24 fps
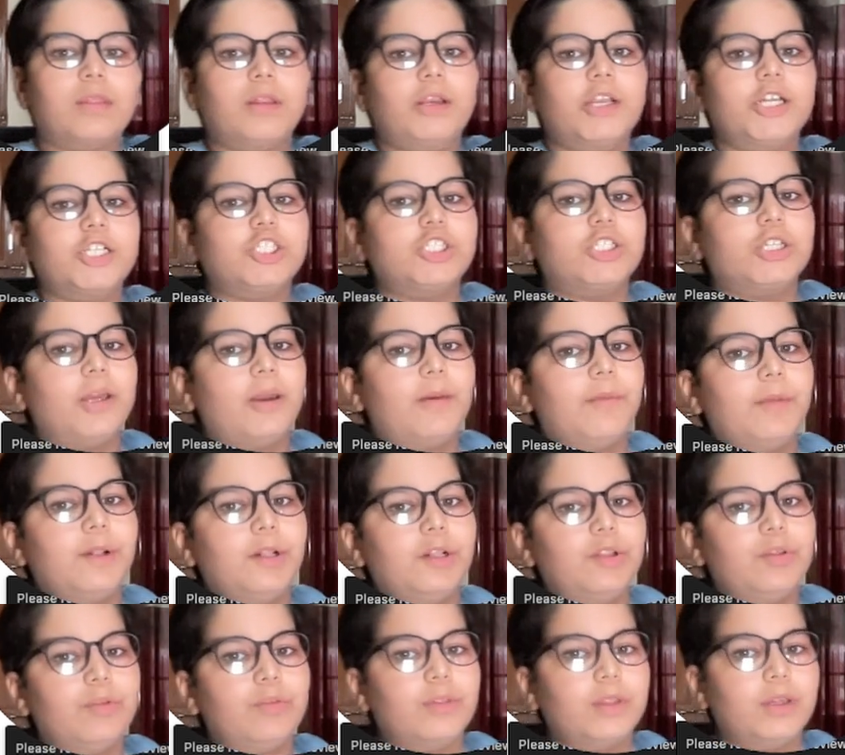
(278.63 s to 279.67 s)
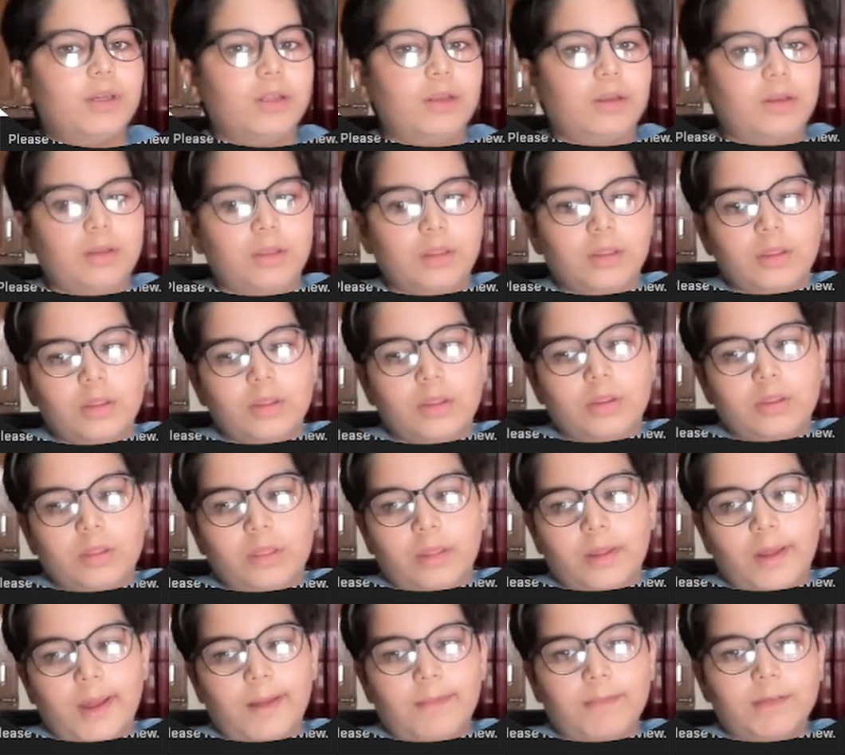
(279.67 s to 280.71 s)
in HTML using it. So
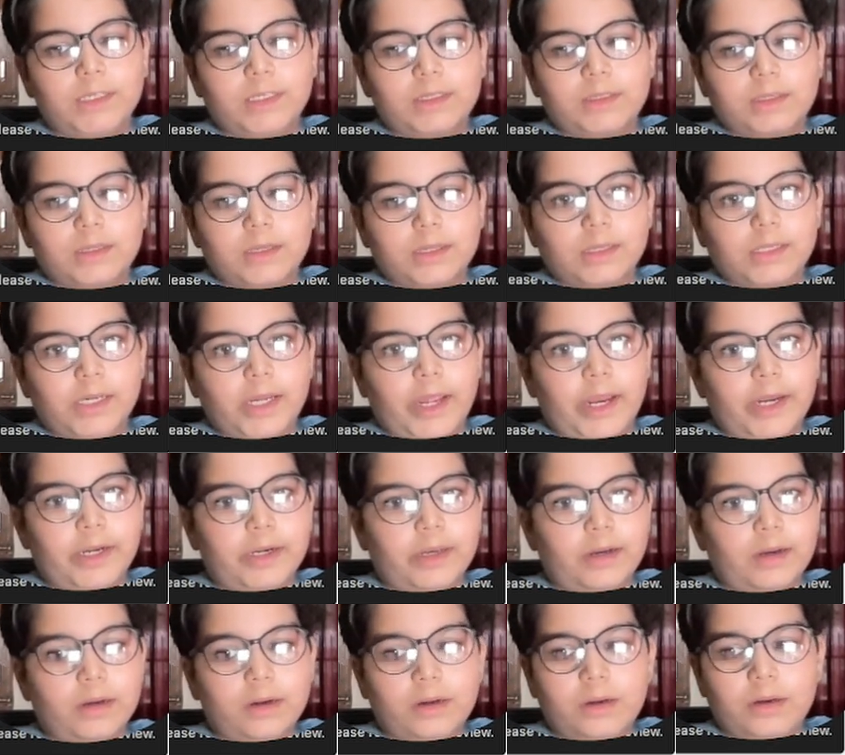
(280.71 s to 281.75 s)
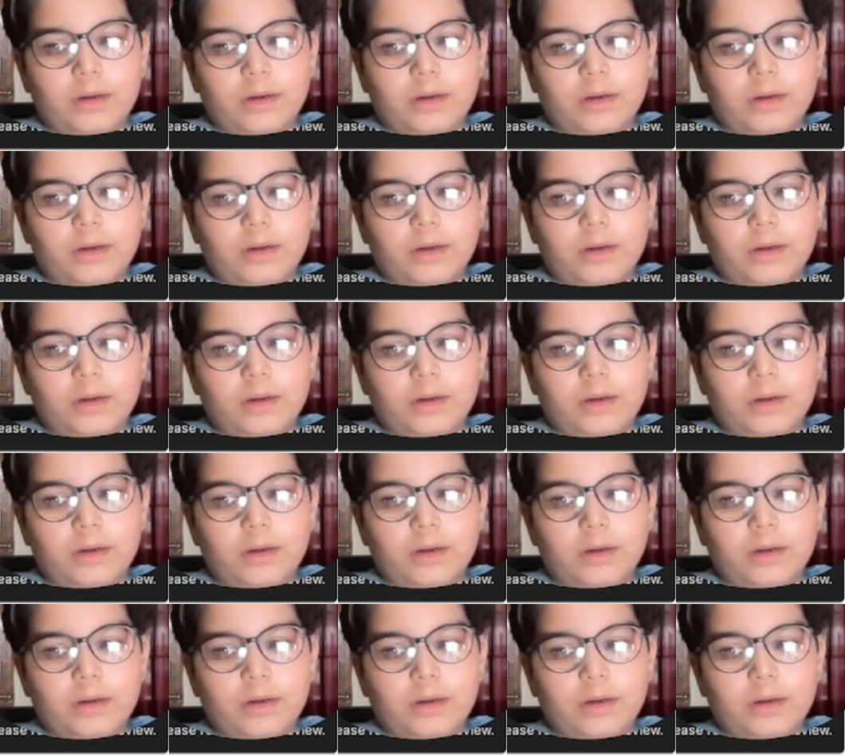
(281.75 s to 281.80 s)
I will click enter.